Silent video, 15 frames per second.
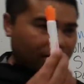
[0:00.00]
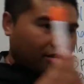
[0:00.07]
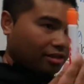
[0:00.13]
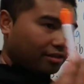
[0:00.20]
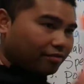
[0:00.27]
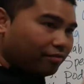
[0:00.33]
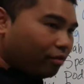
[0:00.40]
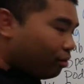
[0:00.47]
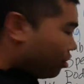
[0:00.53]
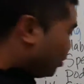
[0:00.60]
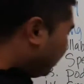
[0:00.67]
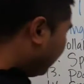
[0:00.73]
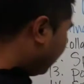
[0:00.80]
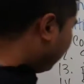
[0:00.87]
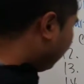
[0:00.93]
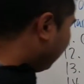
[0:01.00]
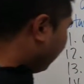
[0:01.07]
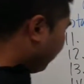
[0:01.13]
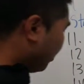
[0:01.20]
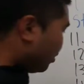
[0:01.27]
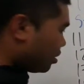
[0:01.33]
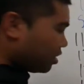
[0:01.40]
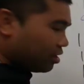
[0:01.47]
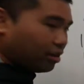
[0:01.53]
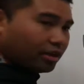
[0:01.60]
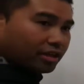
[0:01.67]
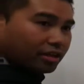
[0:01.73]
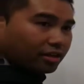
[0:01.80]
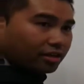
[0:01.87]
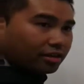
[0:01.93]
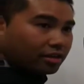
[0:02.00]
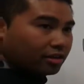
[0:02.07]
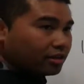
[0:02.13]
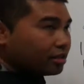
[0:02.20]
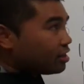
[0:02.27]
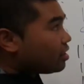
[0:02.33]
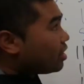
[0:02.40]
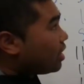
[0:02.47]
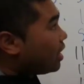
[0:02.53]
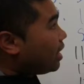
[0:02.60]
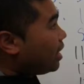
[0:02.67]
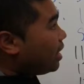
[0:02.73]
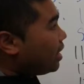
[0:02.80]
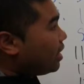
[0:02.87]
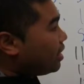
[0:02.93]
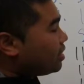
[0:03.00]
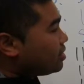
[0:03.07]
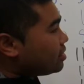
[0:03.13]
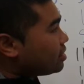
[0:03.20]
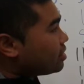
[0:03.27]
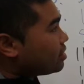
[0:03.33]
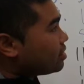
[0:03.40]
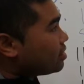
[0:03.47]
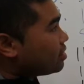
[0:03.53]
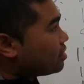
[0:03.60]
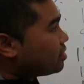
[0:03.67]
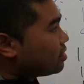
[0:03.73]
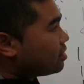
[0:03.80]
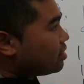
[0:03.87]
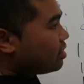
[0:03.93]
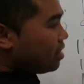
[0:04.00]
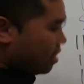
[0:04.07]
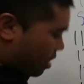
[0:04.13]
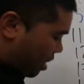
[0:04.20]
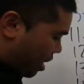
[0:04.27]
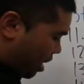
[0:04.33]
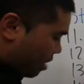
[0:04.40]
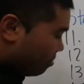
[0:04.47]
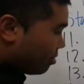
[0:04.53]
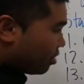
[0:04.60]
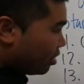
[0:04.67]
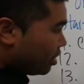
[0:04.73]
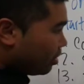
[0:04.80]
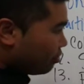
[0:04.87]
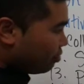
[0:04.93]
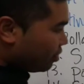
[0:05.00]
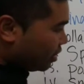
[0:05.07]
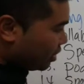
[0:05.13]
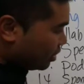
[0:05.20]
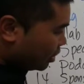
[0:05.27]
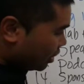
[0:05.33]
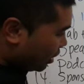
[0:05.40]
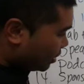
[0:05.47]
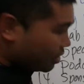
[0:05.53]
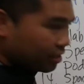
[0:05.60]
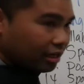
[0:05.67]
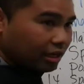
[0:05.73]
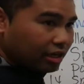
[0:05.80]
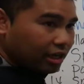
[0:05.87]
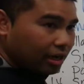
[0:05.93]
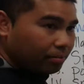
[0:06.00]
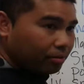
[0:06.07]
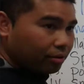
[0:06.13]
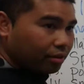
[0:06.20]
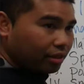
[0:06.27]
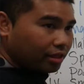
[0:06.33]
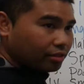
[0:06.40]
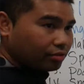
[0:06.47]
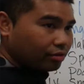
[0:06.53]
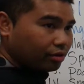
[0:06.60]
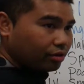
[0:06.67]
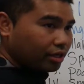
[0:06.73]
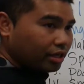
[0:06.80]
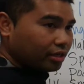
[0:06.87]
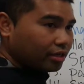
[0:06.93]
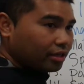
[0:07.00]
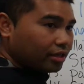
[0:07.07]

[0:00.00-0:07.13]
if orange would work on here. And I'm gonna readjust a couple of things real quick.